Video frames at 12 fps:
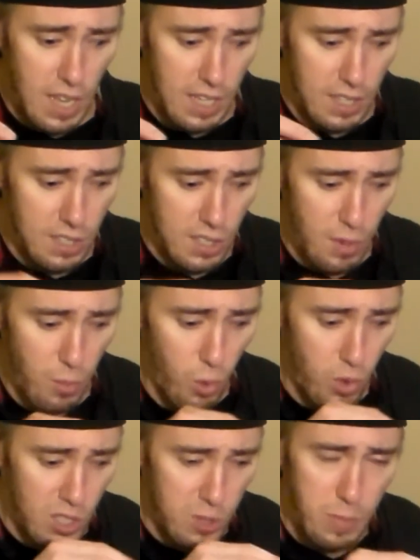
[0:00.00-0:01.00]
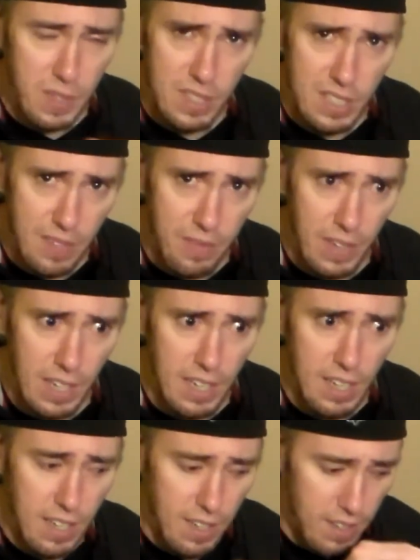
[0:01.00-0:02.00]
is more specific
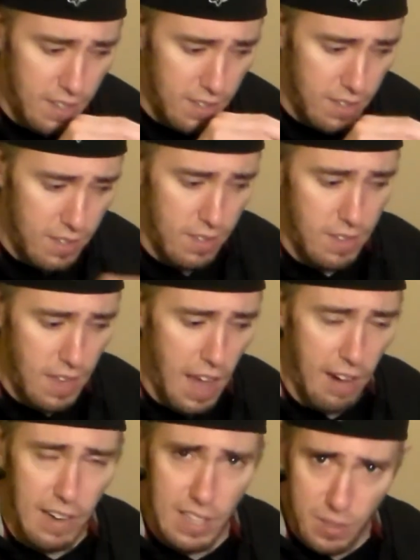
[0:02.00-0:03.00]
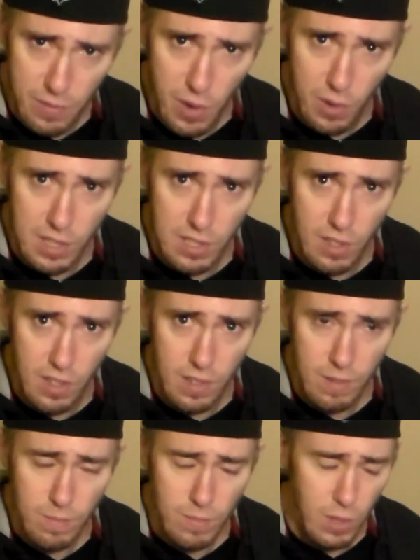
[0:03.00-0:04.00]
area to focus on,
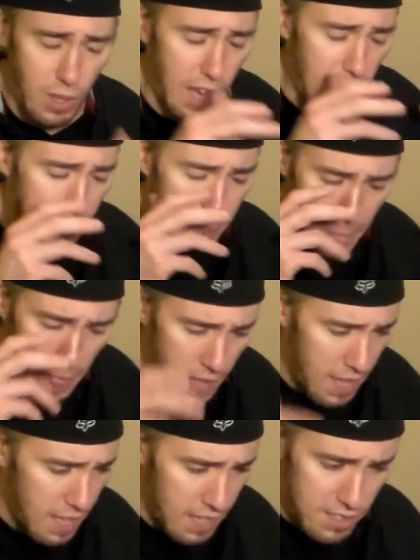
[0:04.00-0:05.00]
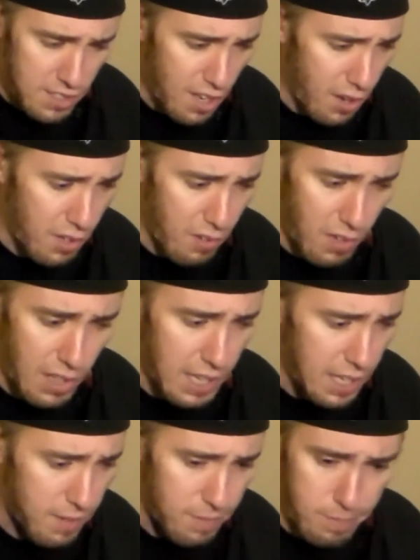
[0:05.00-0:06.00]
okay? So you really
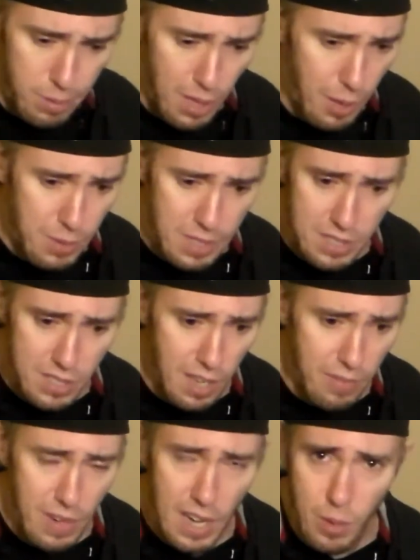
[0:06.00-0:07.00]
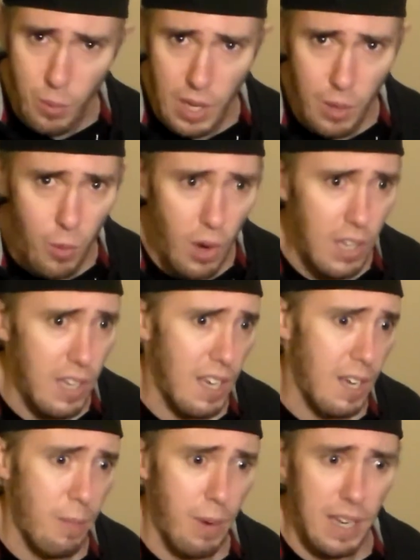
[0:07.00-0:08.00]
can play with this stuff in any way you want. You can
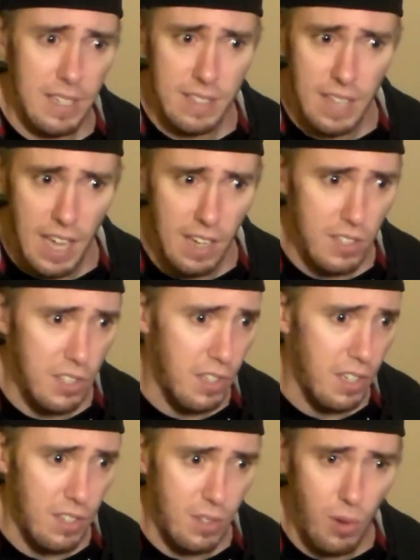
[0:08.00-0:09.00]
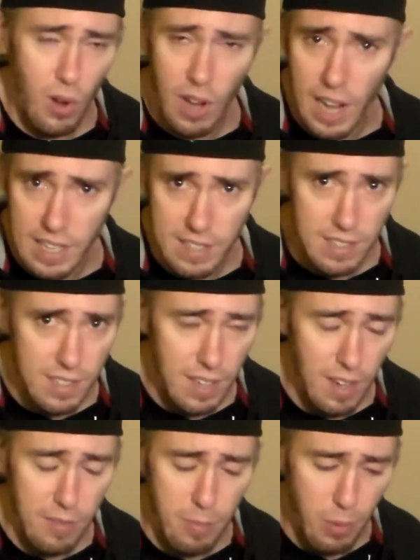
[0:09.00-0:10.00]
combine scales, you can do all kinds of
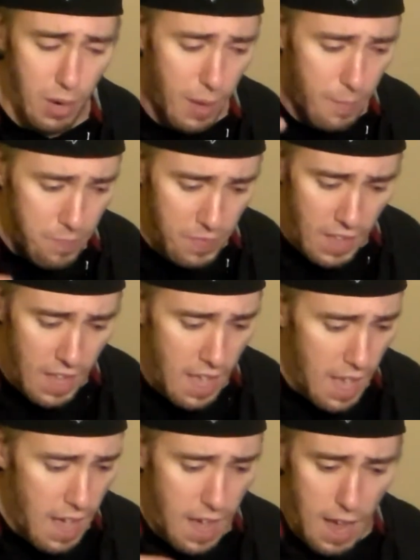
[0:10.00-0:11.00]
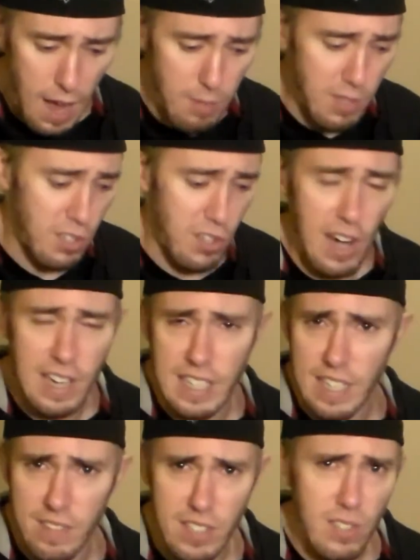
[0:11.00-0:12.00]
stuff, but I'm just trying to
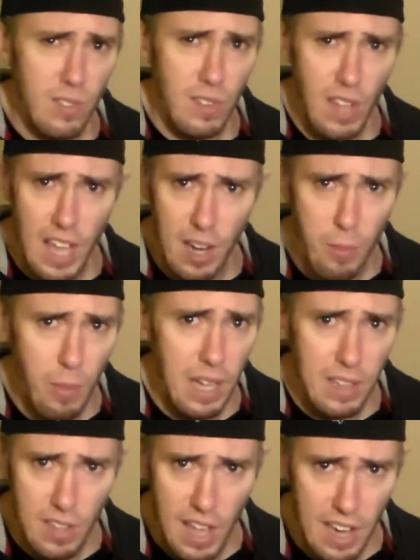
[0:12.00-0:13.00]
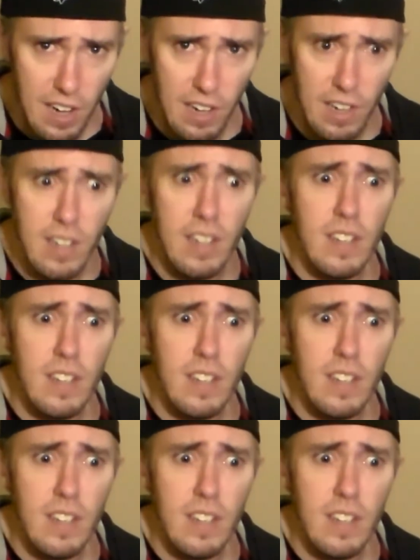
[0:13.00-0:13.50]
give it to you layer by layer,